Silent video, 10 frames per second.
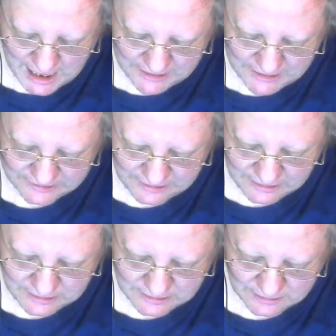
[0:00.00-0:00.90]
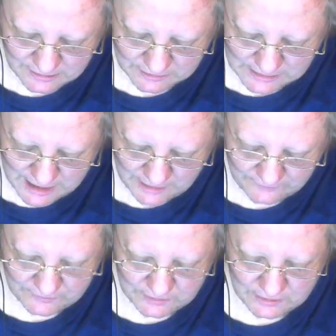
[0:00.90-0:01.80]
I think a lot
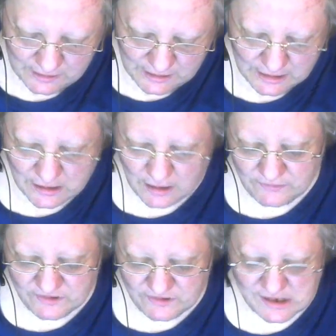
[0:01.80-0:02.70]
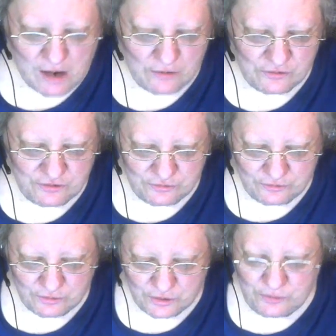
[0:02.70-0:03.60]
of it comes down
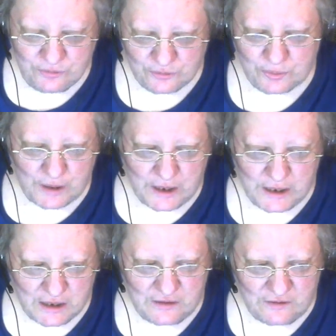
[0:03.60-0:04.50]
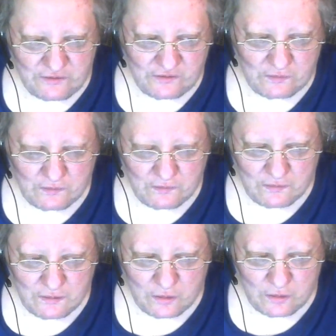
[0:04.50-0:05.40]
to who the prey is.
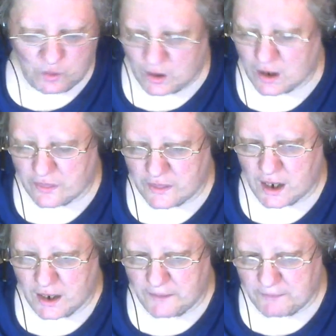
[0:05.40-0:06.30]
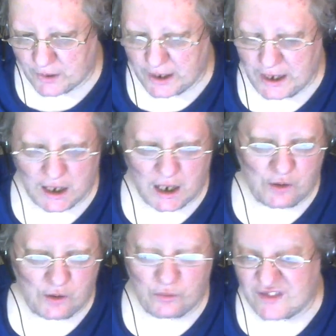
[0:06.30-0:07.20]
Who are they preying
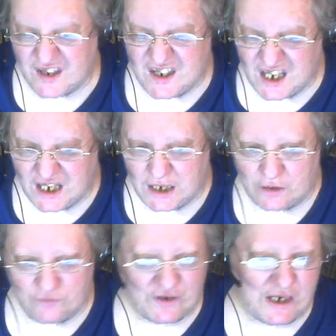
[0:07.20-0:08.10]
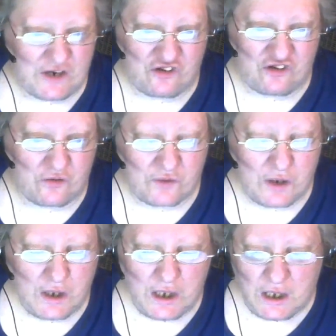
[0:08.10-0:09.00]
on? Who are they taking advantage of?
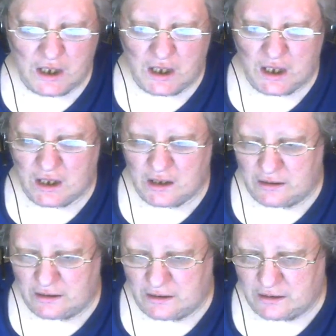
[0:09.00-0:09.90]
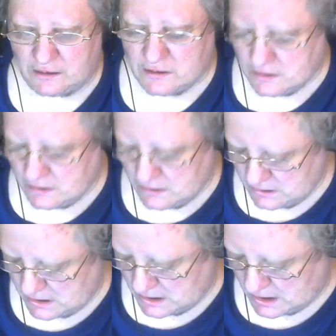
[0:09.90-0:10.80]
And
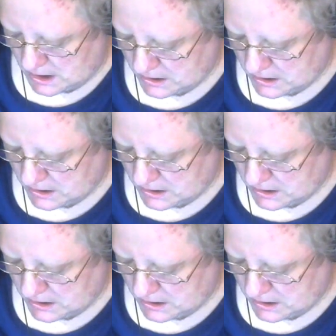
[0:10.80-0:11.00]
I